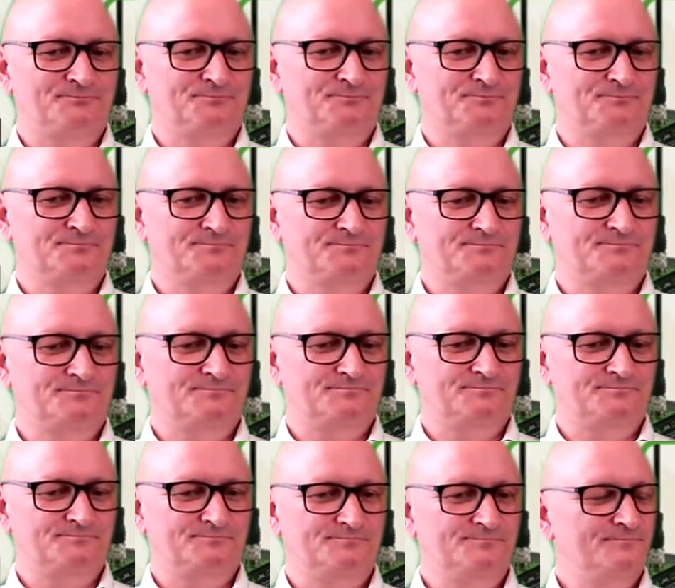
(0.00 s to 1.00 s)

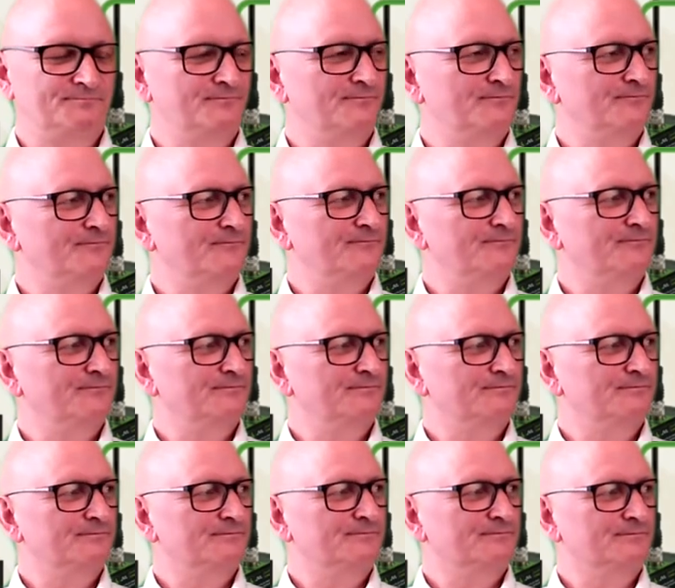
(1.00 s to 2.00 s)

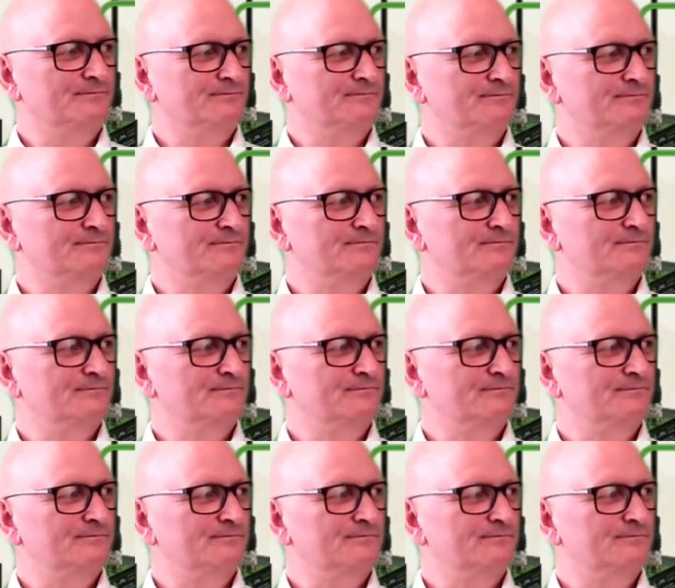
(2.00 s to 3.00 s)

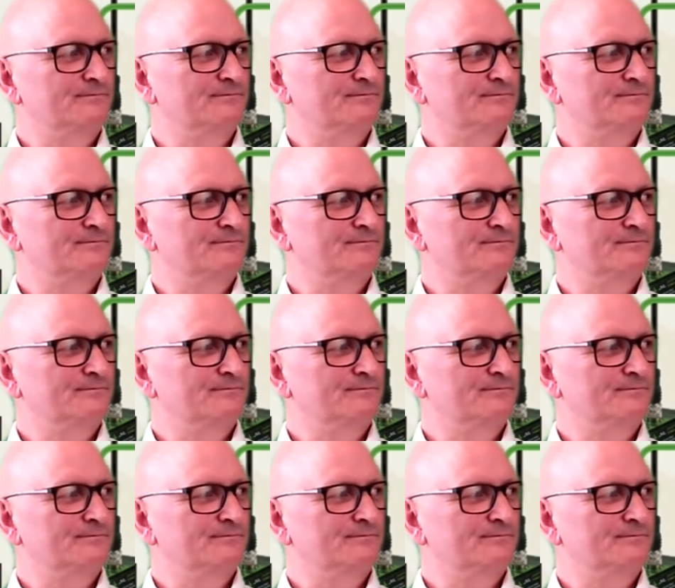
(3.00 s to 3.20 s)
[no speech]